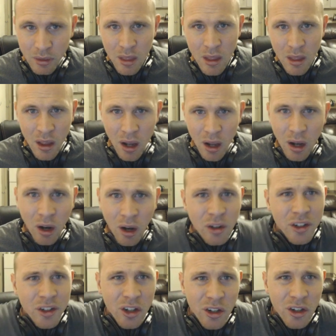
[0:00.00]
All
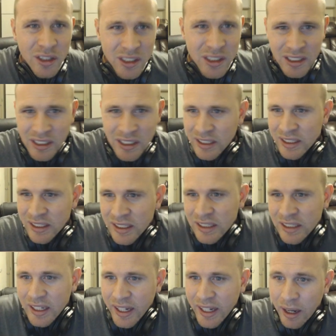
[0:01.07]
in all,
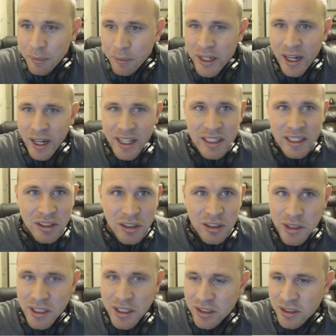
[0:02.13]
I mean, I guess
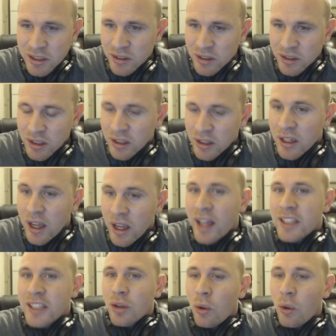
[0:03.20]
it's
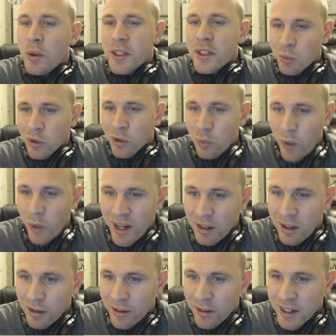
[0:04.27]
always worth
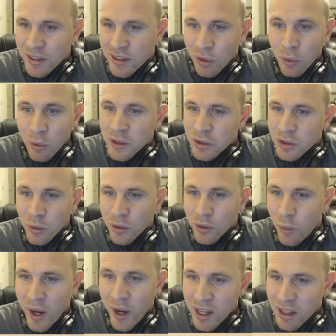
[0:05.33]
waiting, right? It's always worth
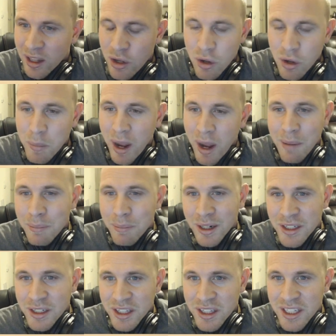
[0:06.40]
waiting. You could buy a
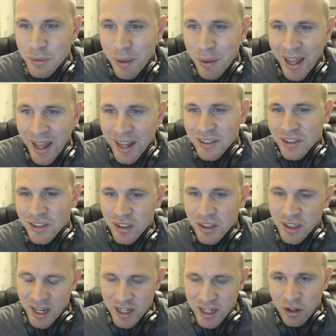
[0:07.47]
bunch of these packs,
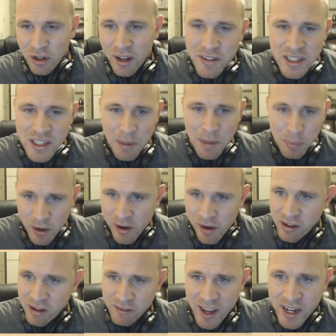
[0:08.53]
and you'll have a temporary
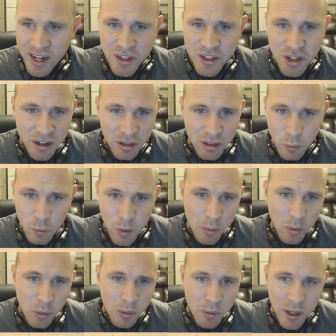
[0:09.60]
advantage on other
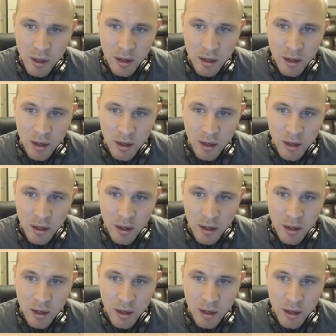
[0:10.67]
people, but